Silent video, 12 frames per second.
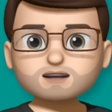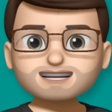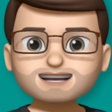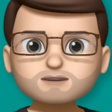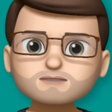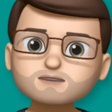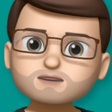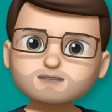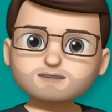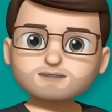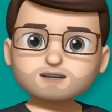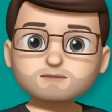Now, if you've got
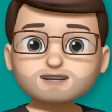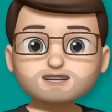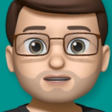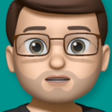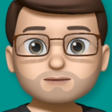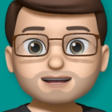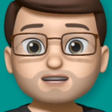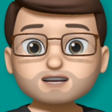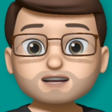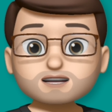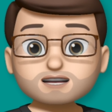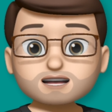your phone beside your bed
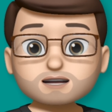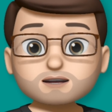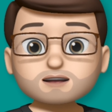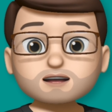charging,